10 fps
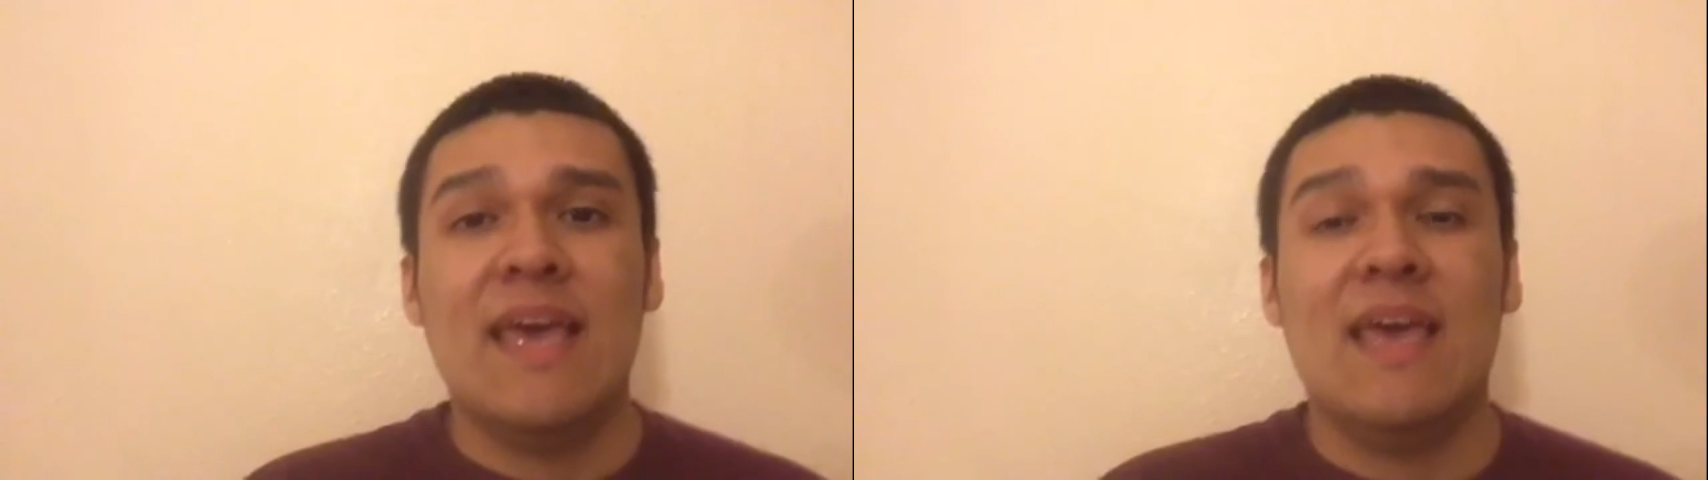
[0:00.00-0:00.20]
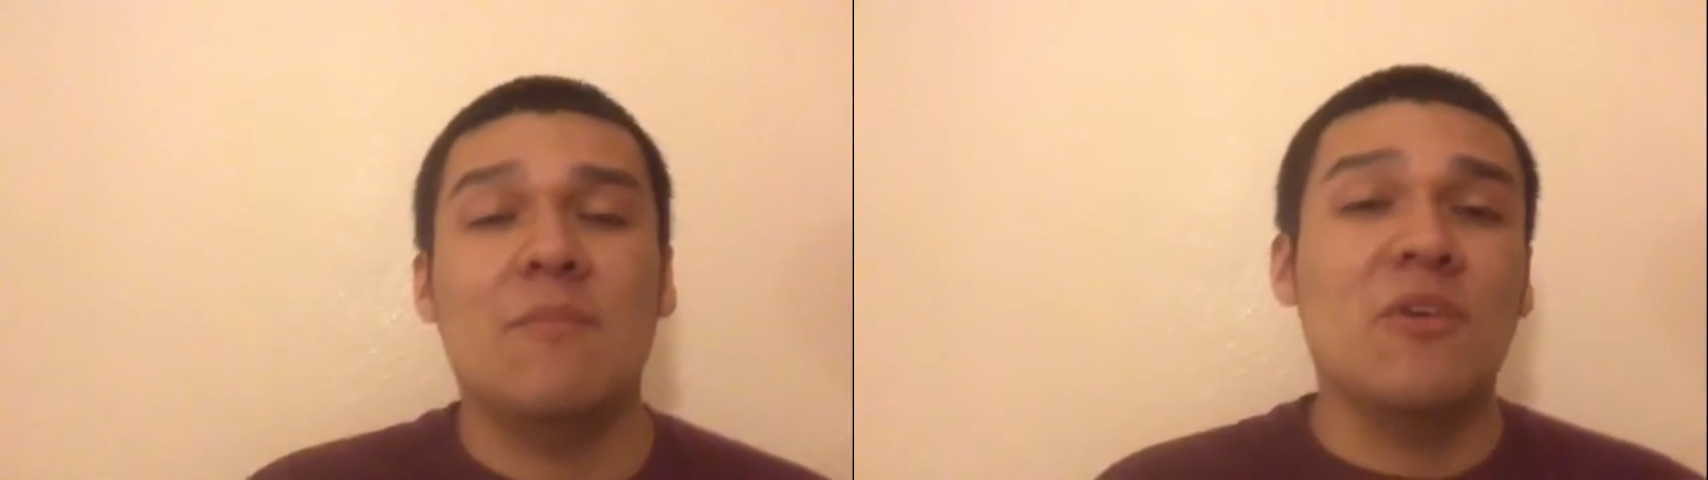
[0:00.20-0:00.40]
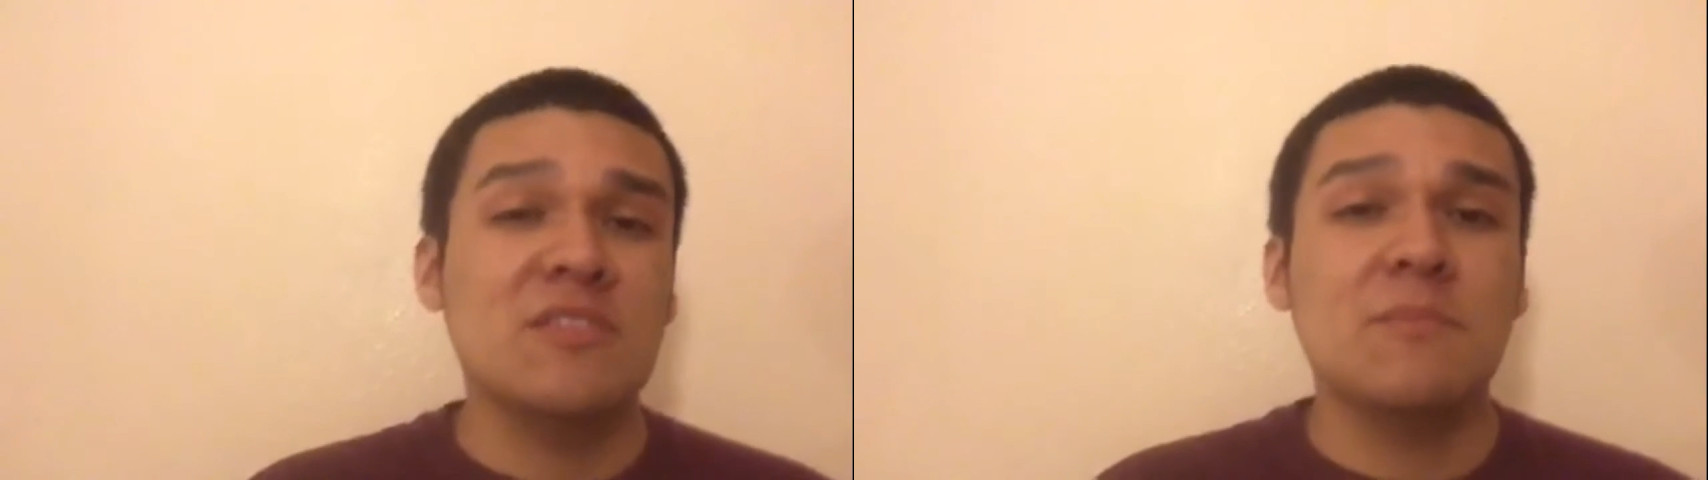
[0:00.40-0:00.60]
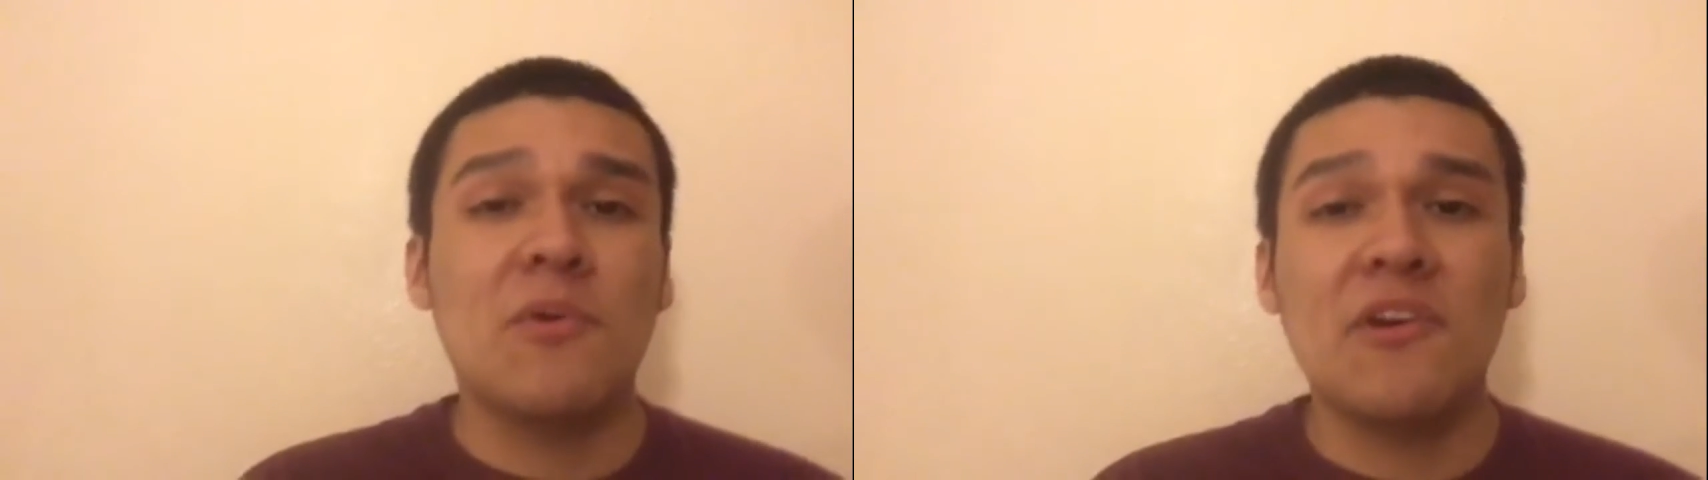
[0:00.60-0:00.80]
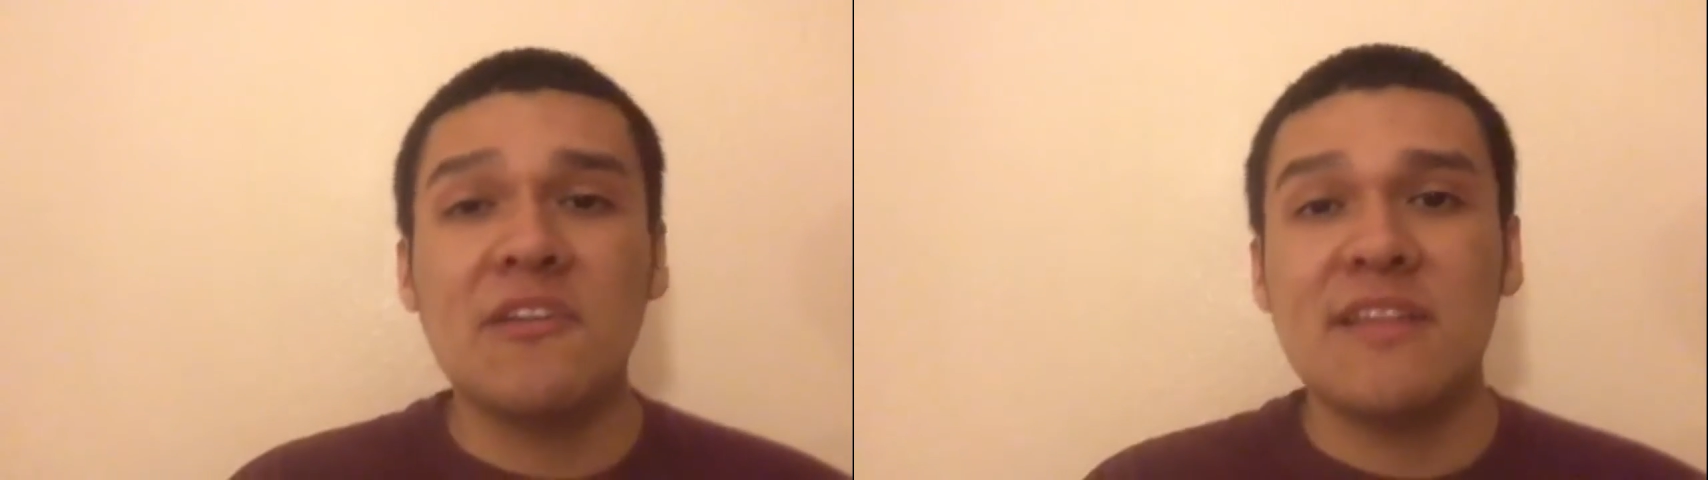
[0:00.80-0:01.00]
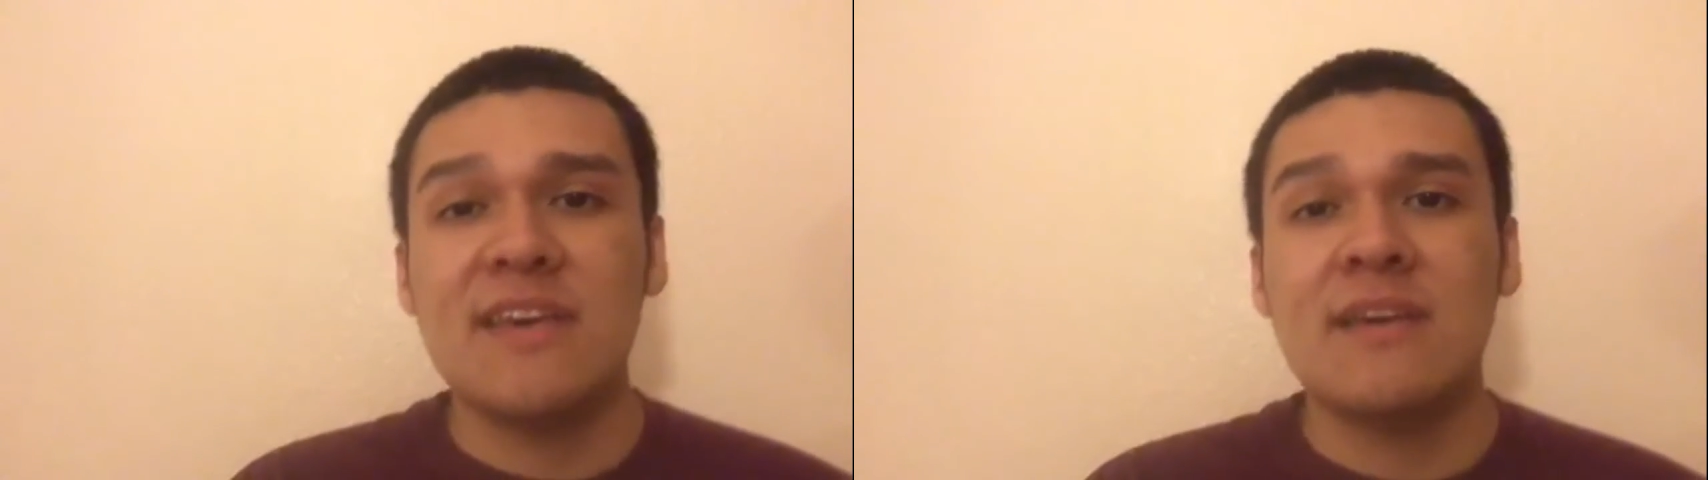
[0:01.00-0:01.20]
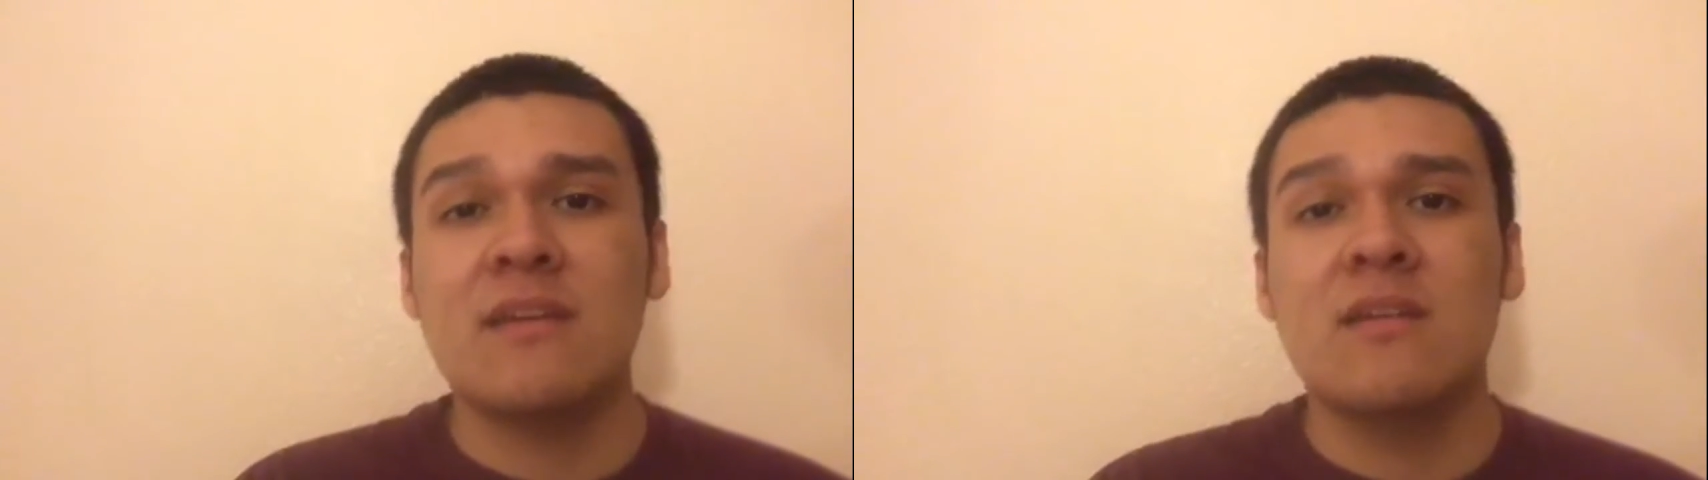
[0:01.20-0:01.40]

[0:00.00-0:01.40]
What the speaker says: and most importantly,